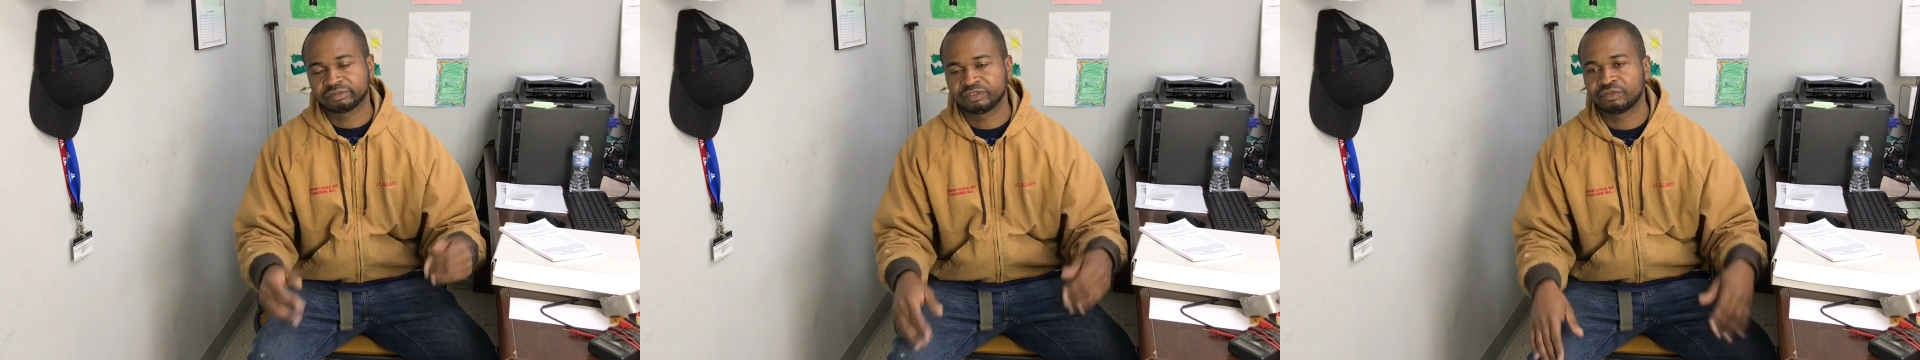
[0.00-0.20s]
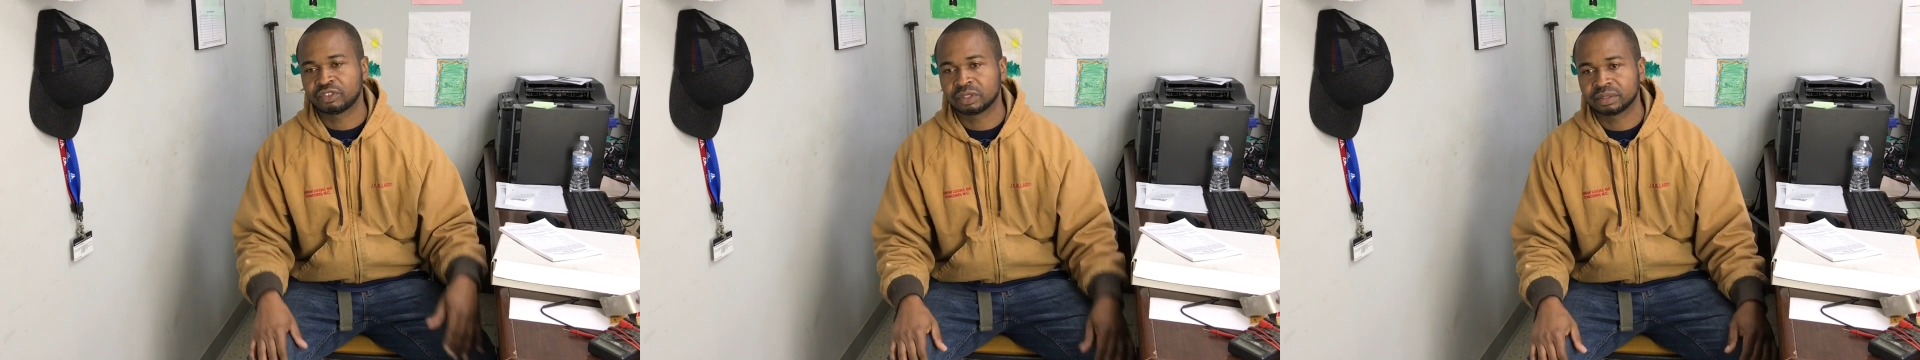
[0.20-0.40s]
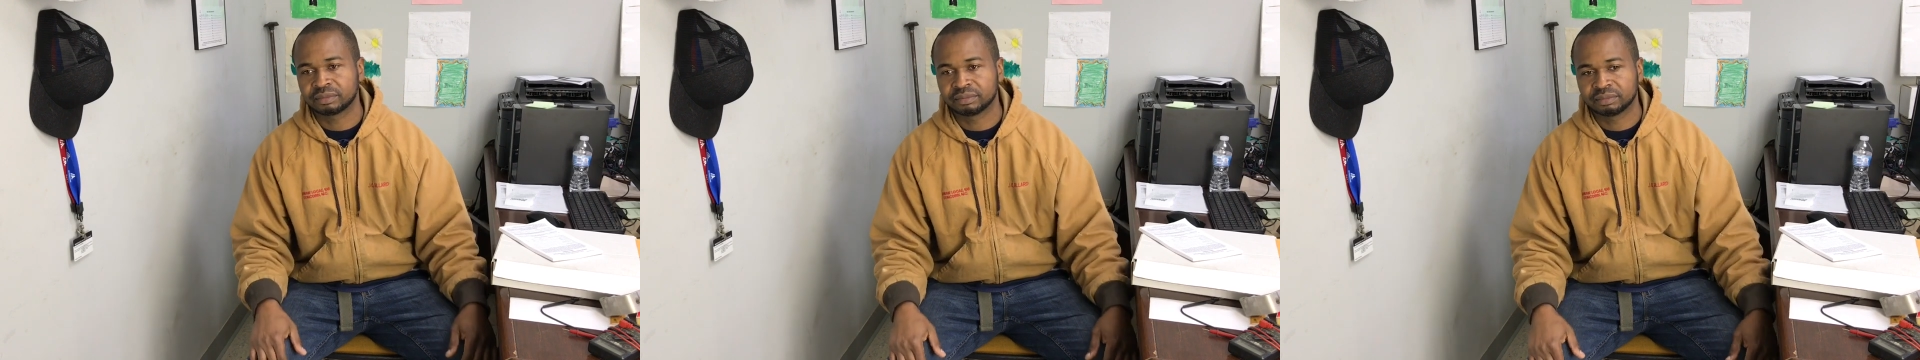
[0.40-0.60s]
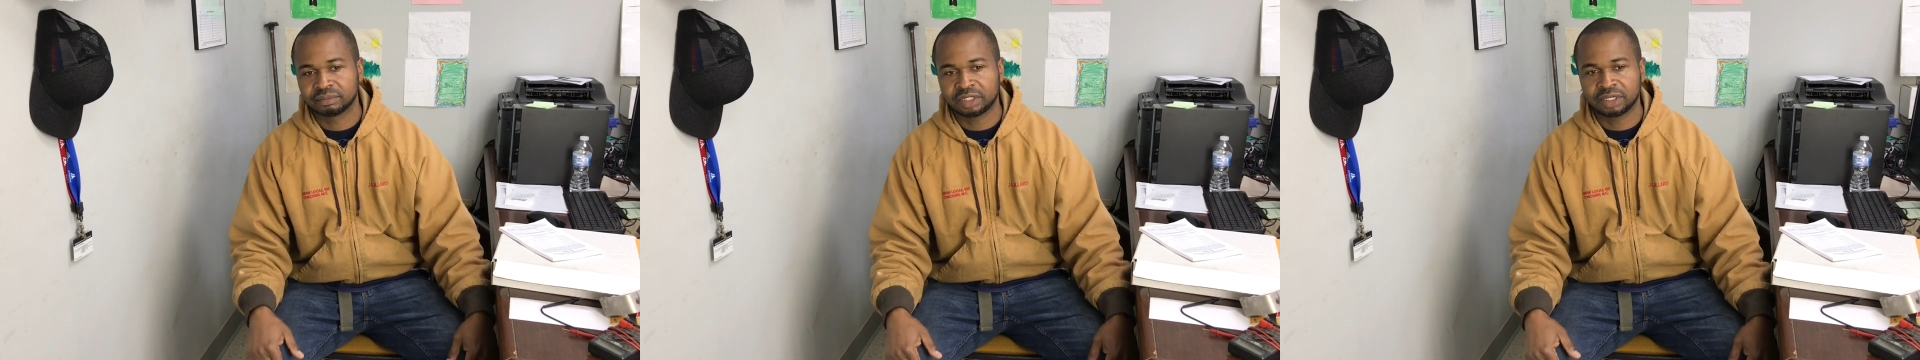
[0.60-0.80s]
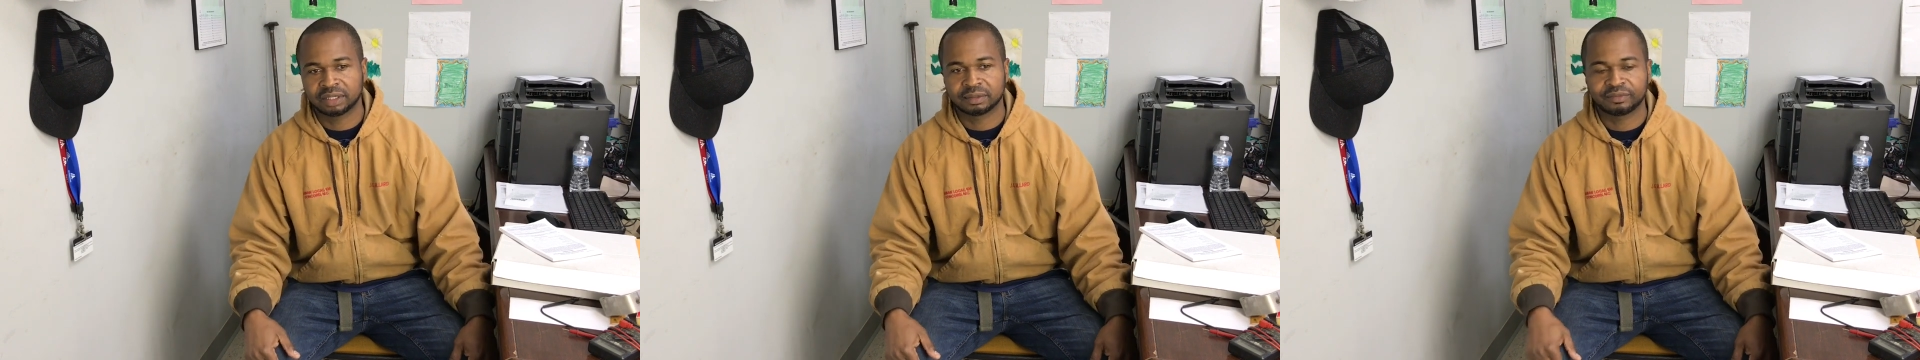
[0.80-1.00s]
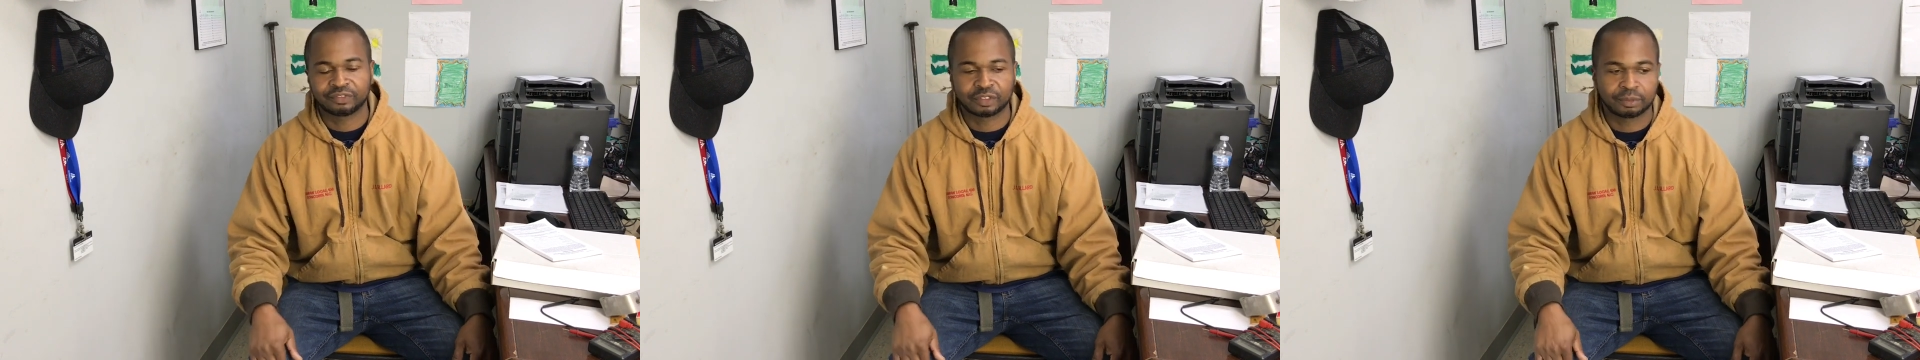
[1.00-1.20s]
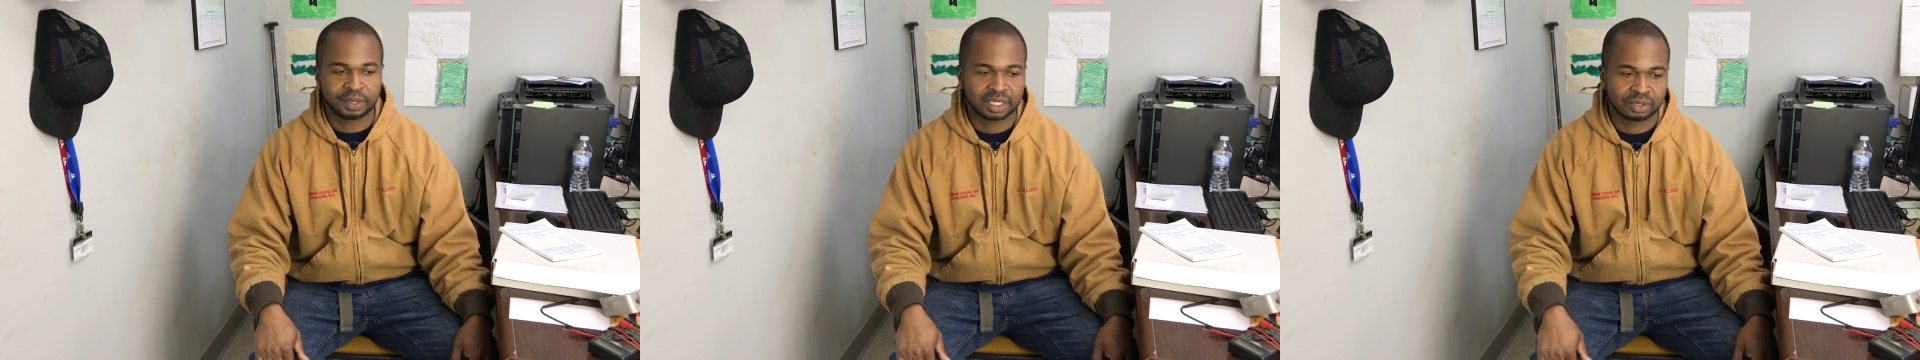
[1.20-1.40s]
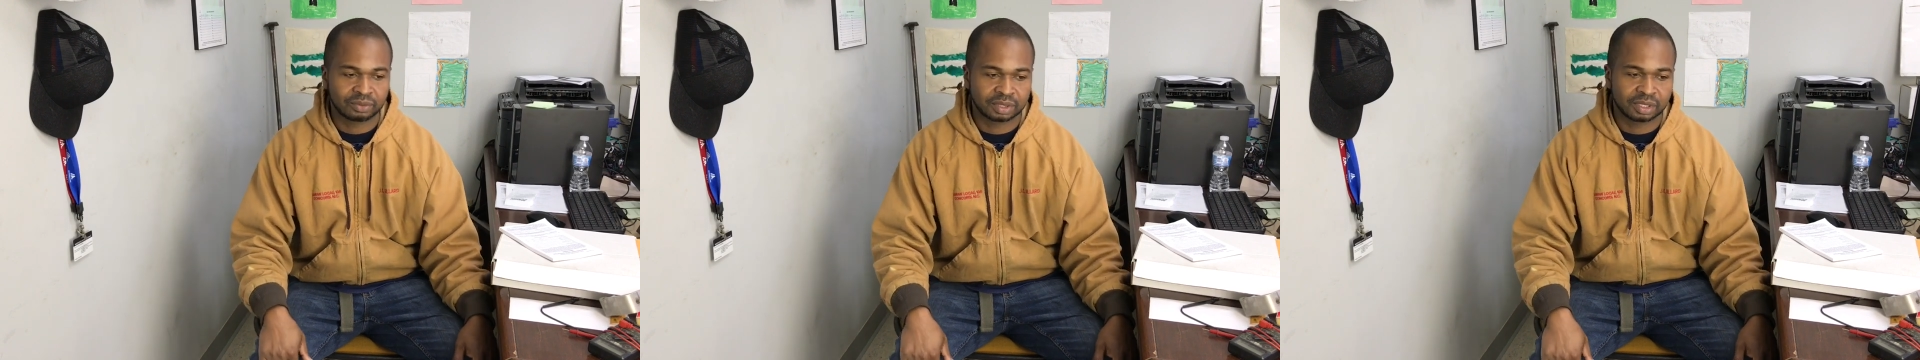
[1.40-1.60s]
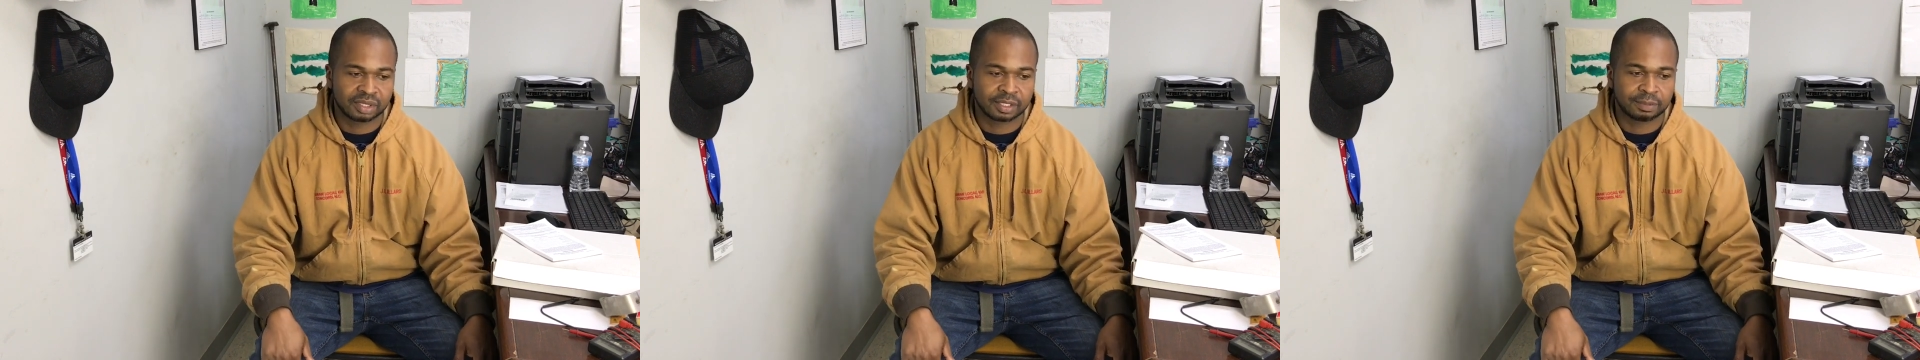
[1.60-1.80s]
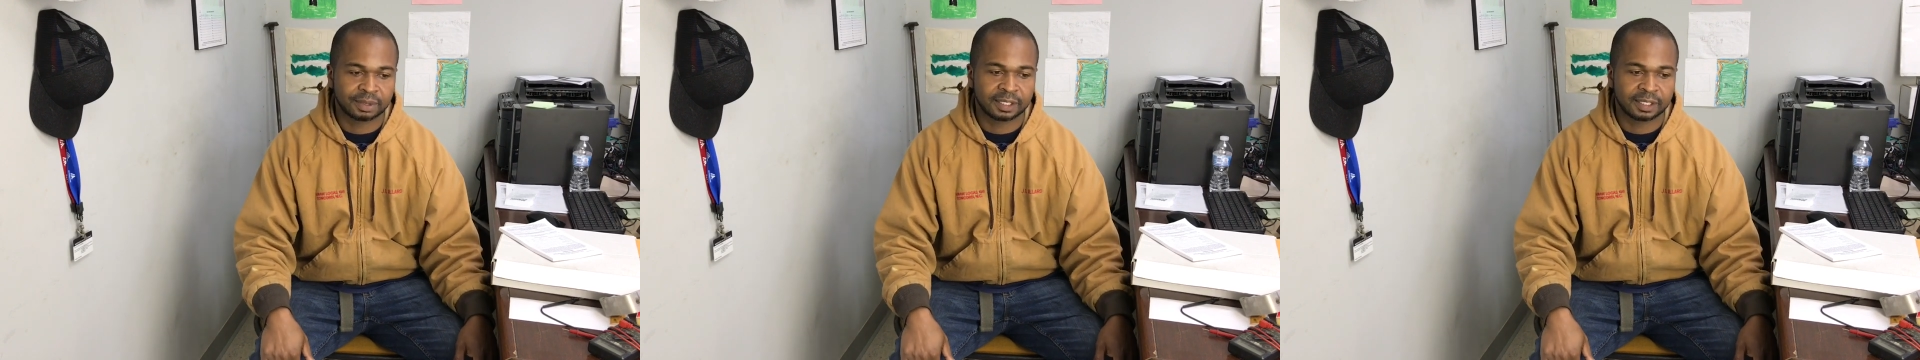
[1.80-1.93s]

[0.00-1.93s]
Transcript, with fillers: for, you know, for better words.